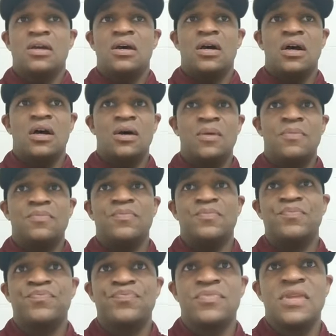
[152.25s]
Um,
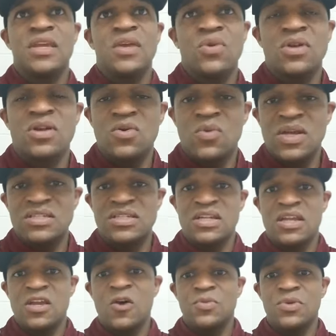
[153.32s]
and one of the ways it
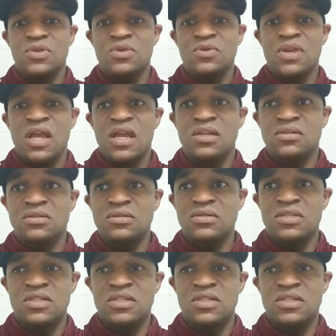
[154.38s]
can help you do that